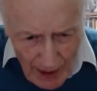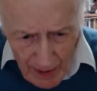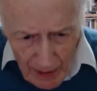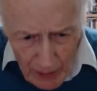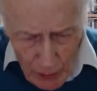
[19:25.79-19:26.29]

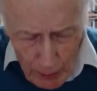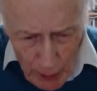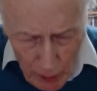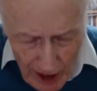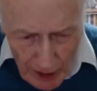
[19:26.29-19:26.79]
It was a
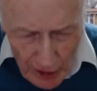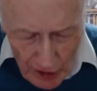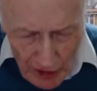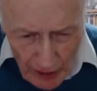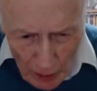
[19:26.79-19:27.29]

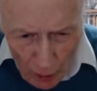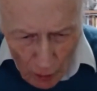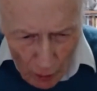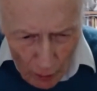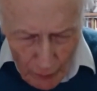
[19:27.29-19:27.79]
peculiarity
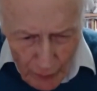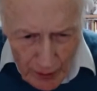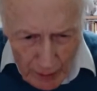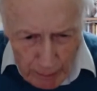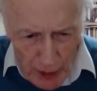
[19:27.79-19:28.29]
of
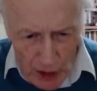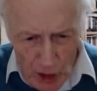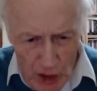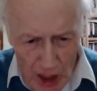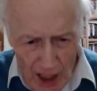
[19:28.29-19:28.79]
the
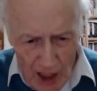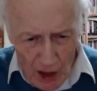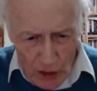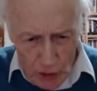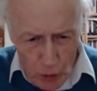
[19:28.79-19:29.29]
British
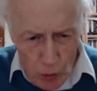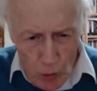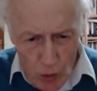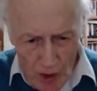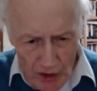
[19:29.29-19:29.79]

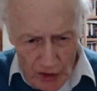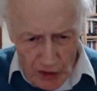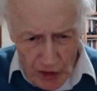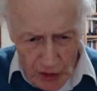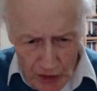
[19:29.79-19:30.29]
school
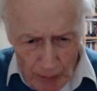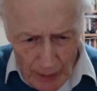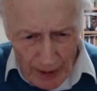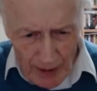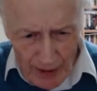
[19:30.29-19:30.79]

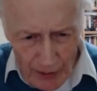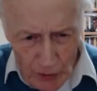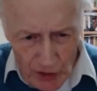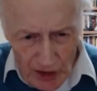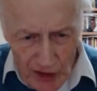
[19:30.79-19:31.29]
system in
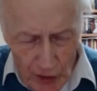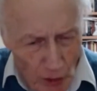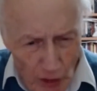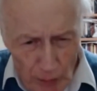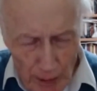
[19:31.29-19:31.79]
those days,
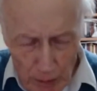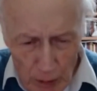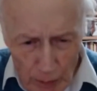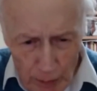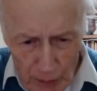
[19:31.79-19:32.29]
not just
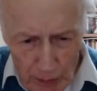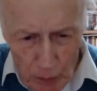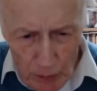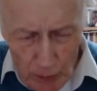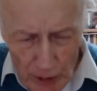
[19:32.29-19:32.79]
Beaumont, but
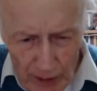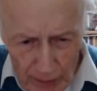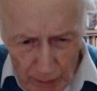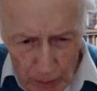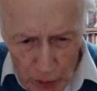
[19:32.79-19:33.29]
more
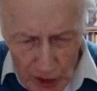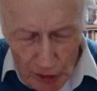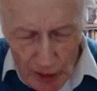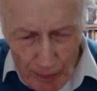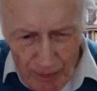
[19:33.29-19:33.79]

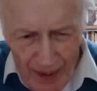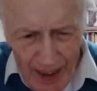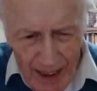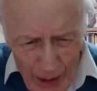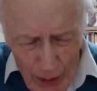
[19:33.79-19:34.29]
generally. It
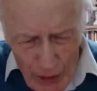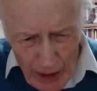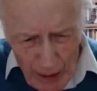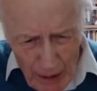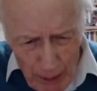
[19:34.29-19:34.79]
was
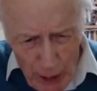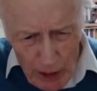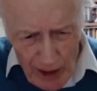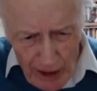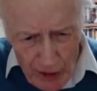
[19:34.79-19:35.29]
a
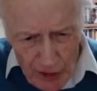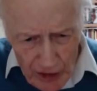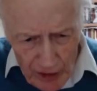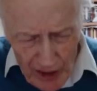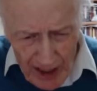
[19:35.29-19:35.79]

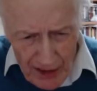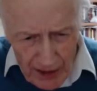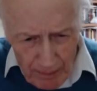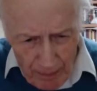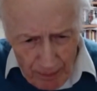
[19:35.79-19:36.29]
peculiarity
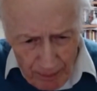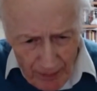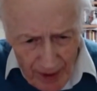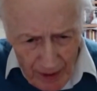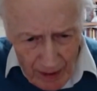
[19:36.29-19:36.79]
that
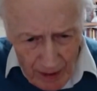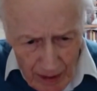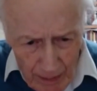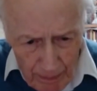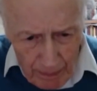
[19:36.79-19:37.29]

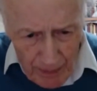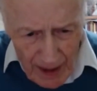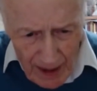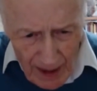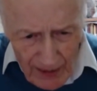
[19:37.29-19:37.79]

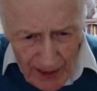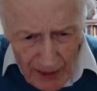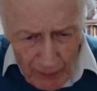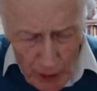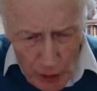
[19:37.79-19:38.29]
they
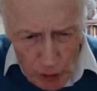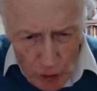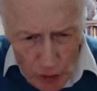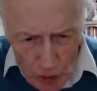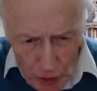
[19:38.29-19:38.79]
had a very
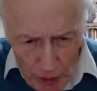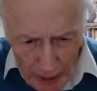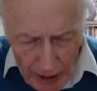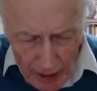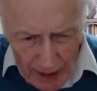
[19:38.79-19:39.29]
strong
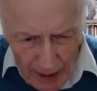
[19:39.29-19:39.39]
streaming